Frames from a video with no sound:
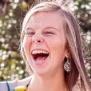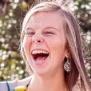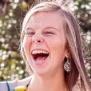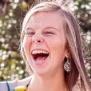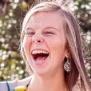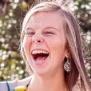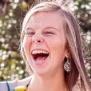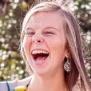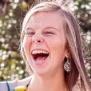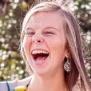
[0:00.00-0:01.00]

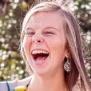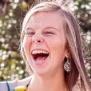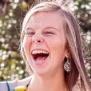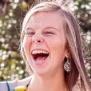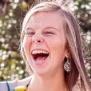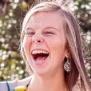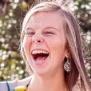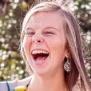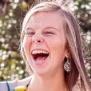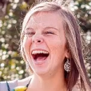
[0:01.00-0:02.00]

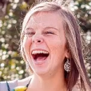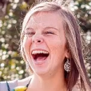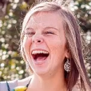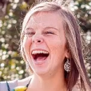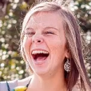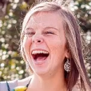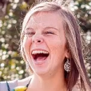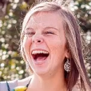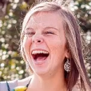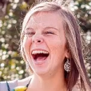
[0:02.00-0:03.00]

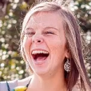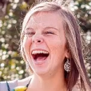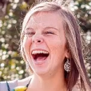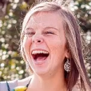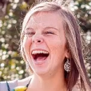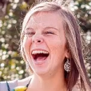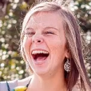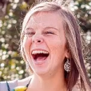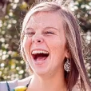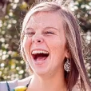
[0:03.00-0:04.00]

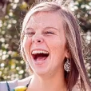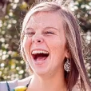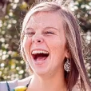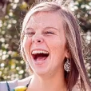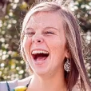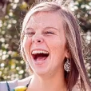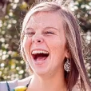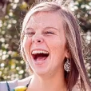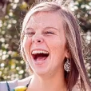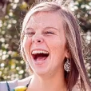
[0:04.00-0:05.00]

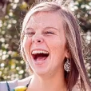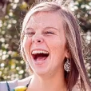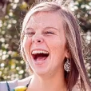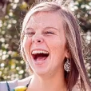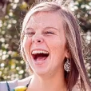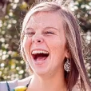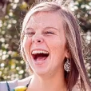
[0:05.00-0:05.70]
Nobody speaks.